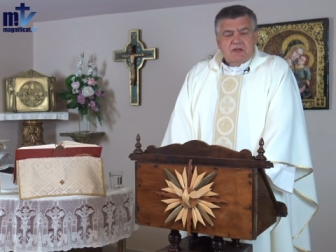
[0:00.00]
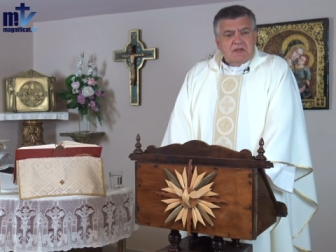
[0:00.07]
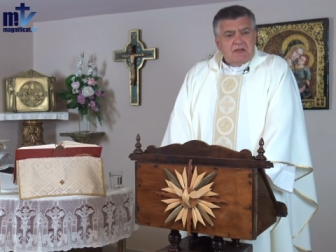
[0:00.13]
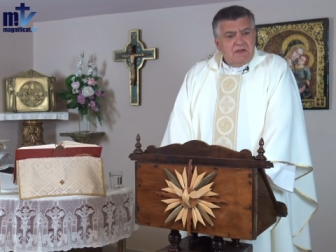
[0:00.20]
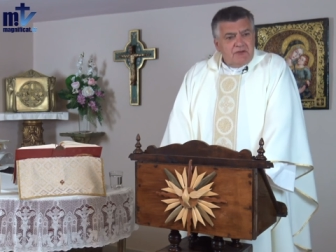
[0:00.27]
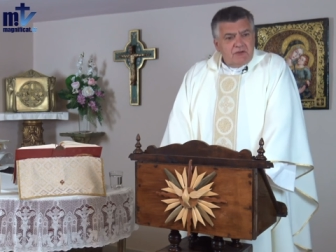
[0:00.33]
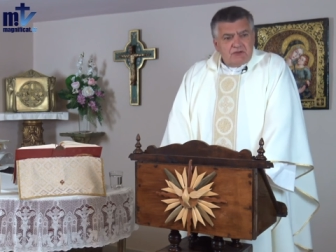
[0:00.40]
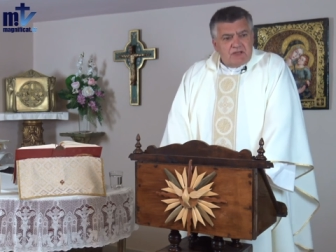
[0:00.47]

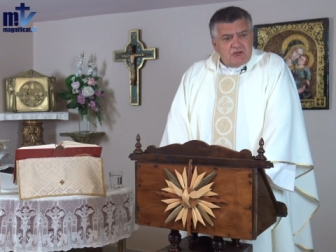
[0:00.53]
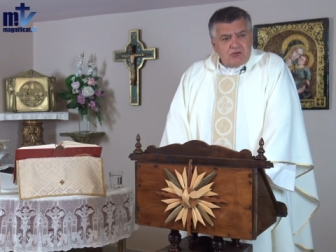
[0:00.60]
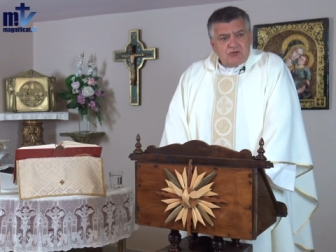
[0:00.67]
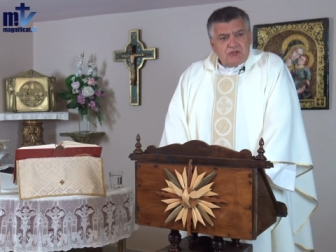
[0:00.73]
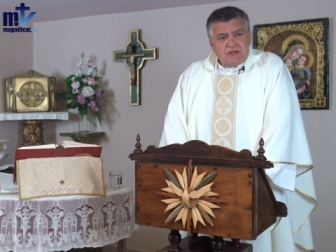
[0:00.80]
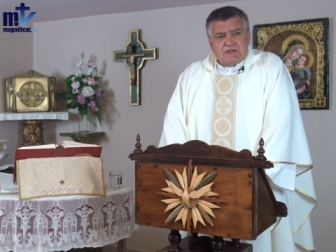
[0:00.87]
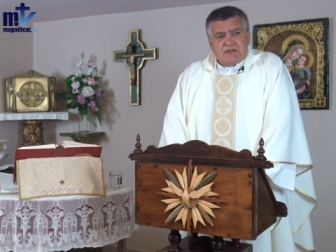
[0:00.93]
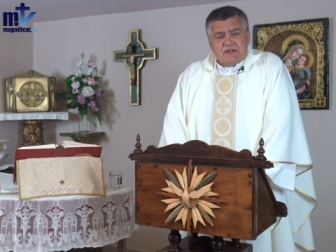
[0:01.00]
and about
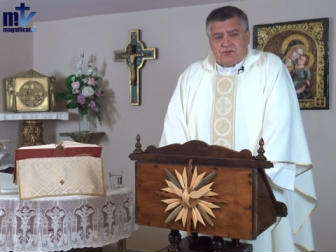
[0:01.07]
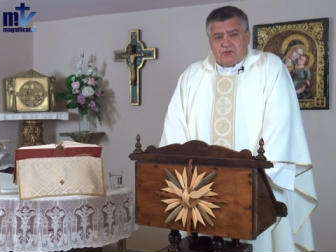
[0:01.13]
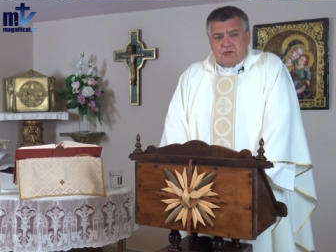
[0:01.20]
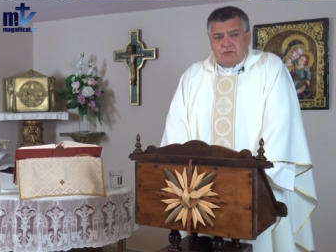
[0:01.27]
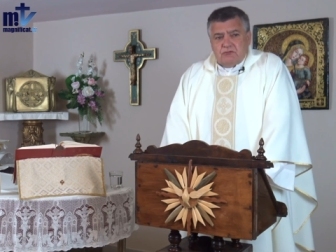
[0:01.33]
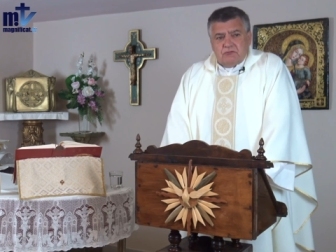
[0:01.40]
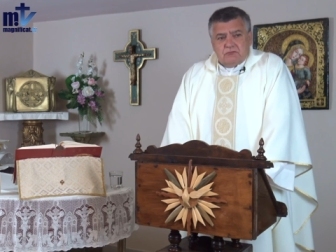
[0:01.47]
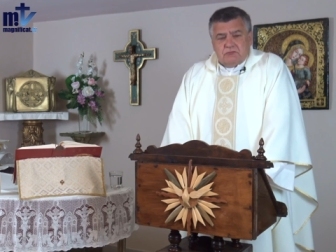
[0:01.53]
other
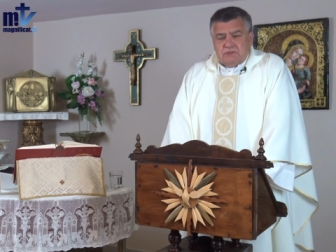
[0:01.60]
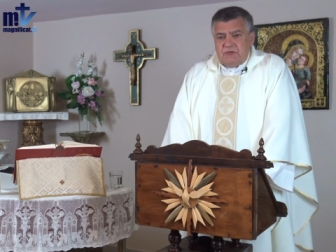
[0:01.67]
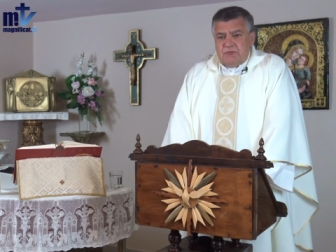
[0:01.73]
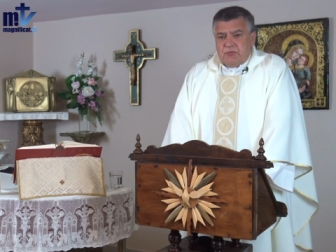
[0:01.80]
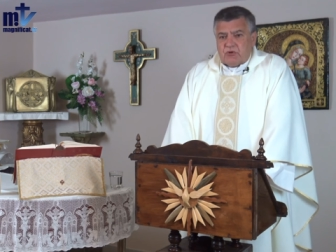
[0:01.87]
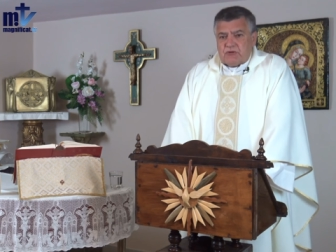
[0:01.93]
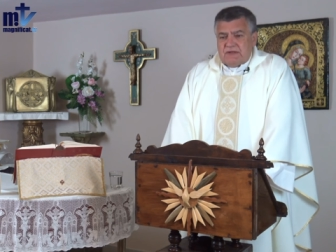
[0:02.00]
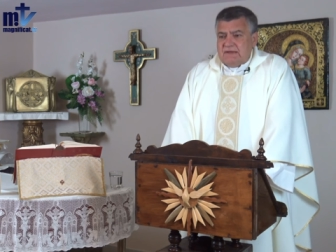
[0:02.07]
things
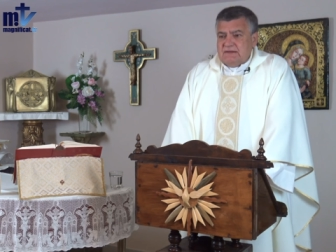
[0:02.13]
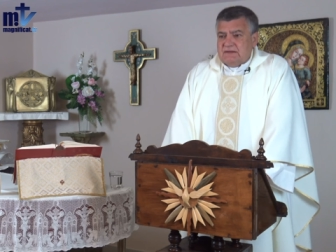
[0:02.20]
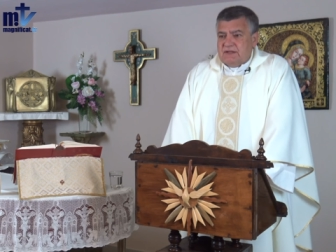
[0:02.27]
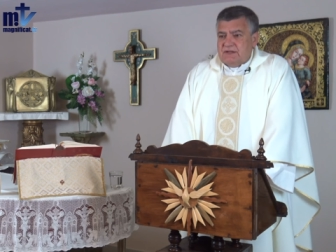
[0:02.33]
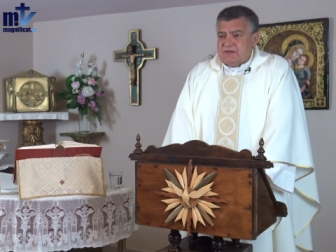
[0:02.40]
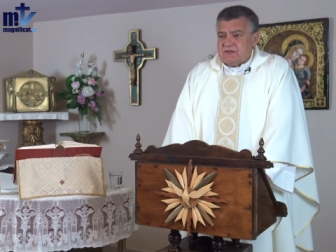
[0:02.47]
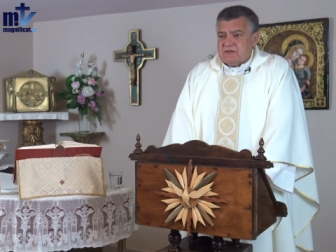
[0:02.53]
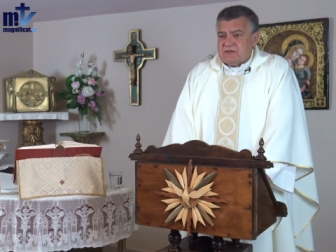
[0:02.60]
that are
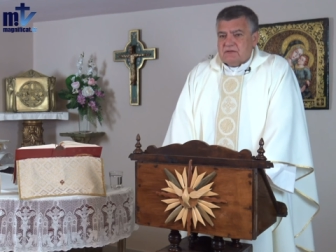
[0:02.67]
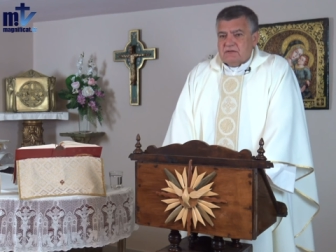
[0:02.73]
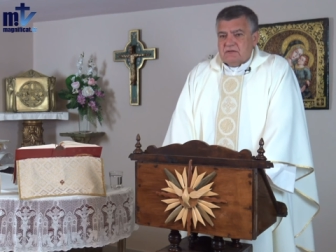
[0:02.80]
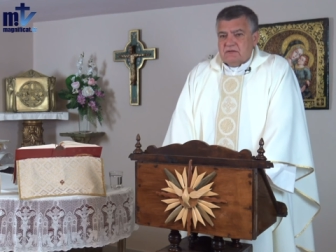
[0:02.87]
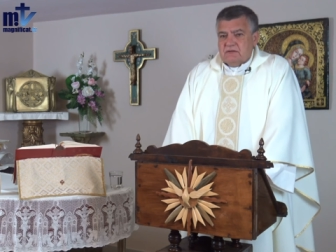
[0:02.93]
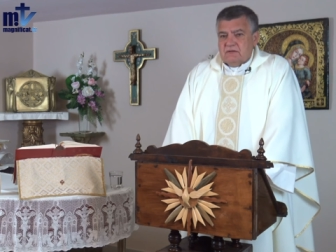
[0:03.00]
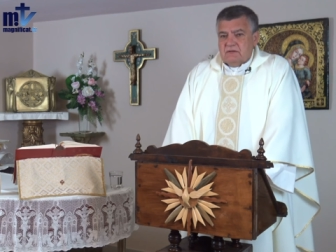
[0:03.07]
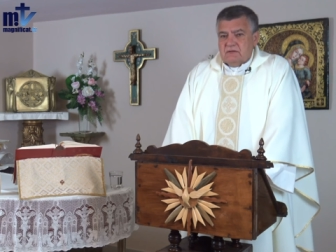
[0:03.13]
important
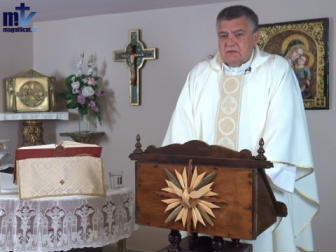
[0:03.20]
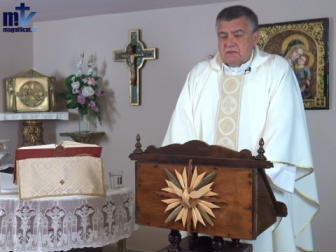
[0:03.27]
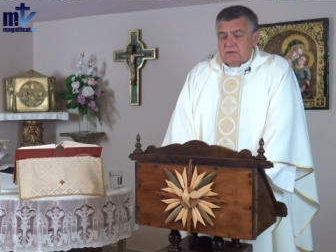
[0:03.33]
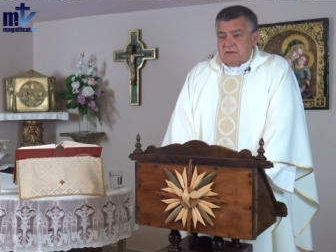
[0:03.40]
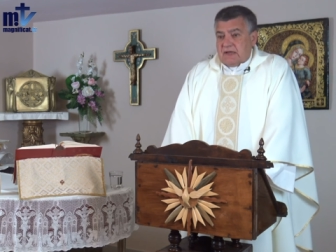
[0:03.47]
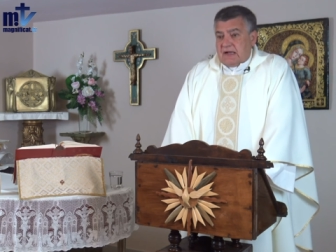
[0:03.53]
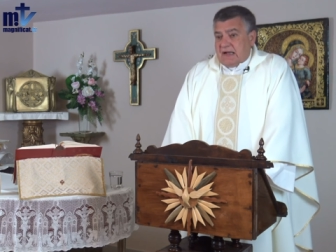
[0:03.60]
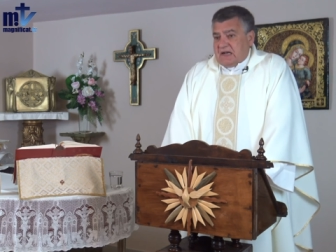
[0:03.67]

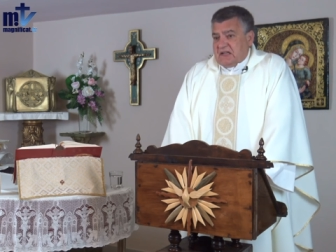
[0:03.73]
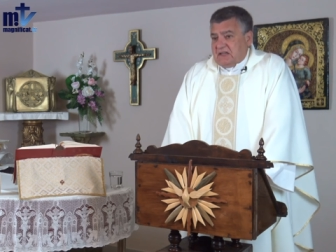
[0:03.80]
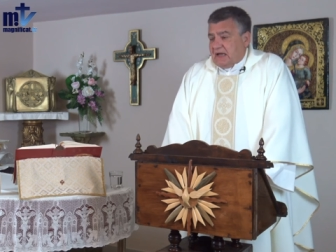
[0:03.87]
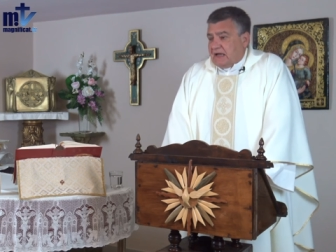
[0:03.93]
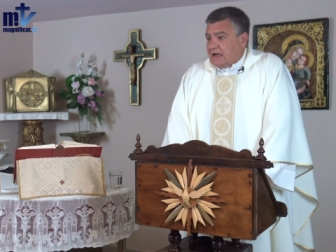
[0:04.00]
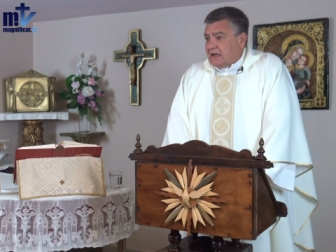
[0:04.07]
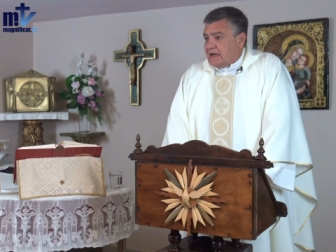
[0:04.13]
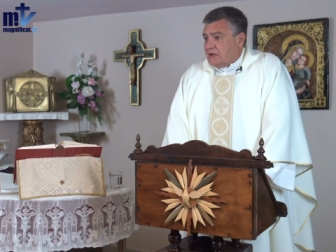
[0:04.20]
charity,
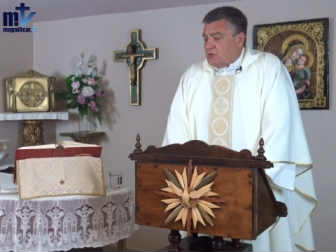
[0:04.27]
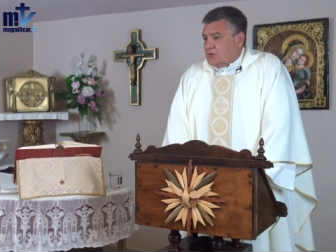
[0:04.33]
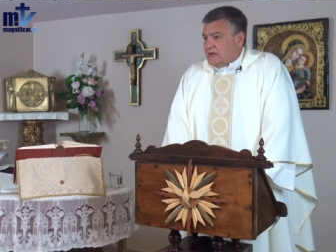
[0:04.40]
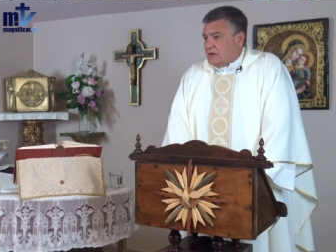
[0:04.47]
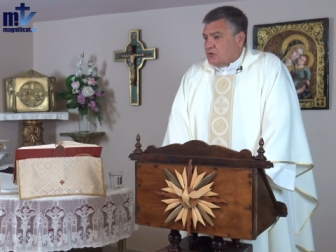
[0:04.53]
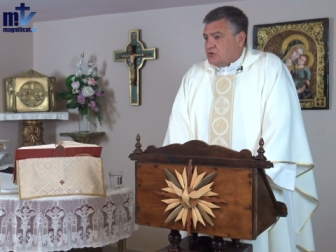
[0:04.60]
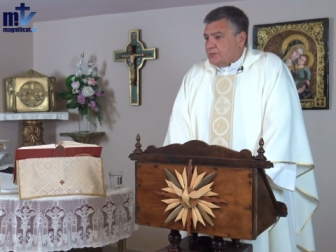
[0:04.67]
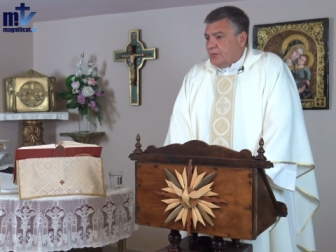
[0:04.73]
helping the
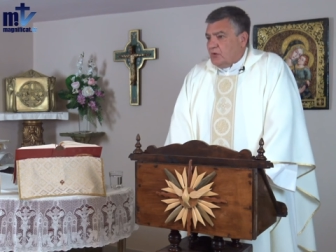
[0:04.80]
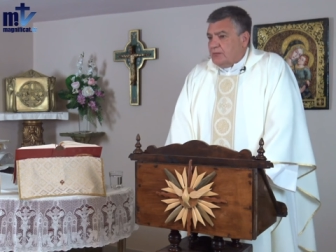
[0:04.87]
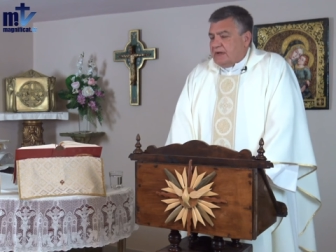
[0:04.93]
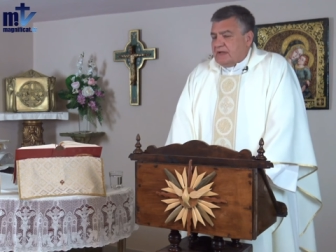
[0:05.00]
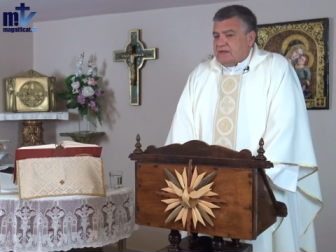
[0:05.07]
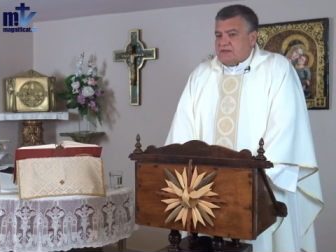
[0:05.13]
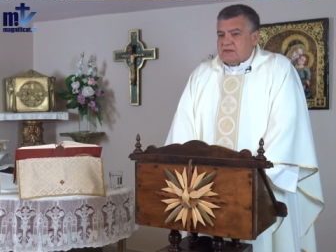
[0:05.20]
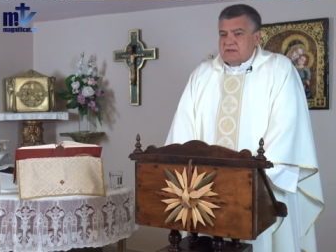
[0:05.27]
poor,
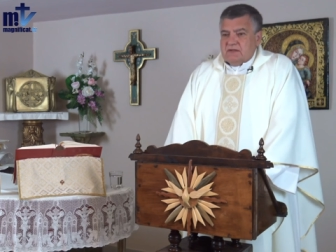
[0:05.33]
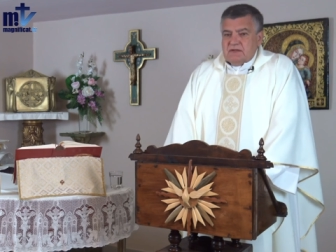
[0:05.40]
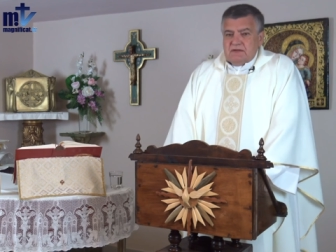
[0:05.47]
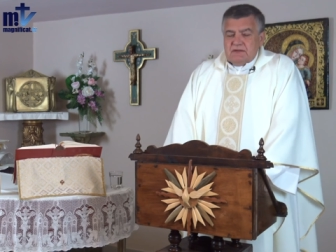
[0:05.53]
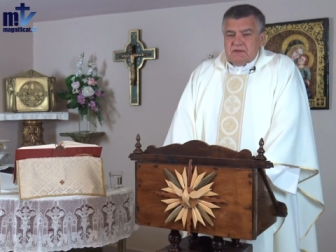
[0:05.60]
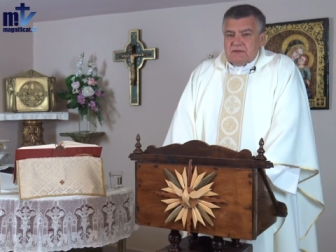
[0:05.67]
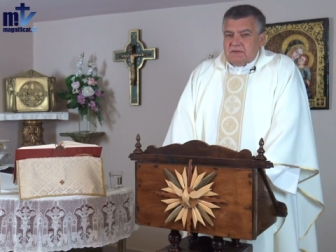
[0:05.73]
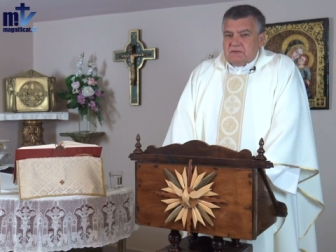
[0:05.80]

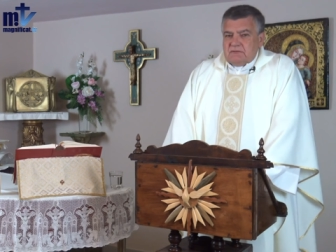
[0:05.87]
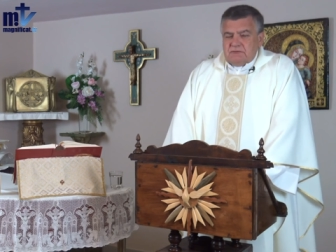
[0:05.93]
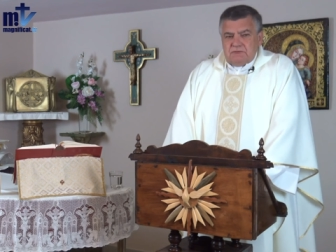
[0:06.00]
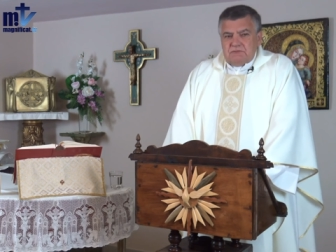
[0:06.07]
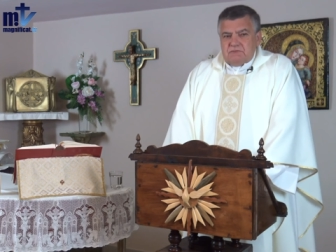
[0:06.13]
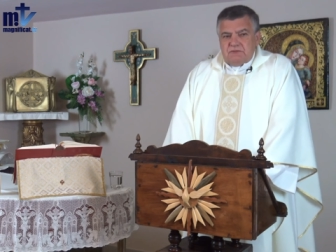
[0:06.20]
all of that.